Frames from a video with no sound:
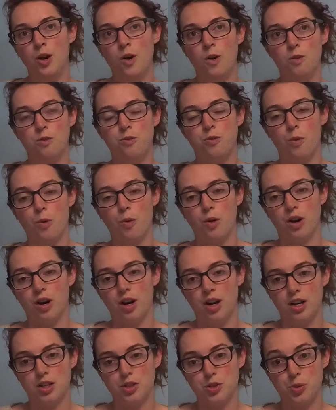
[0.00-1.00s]

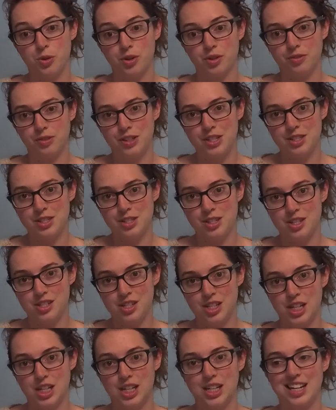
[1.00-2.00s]
for Tour De Fleece this
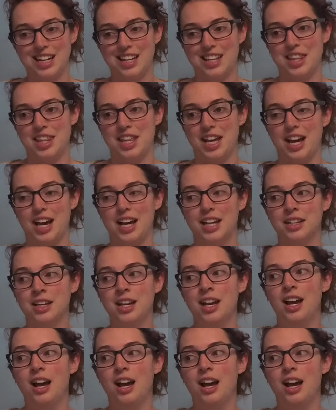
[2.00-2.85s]
year in that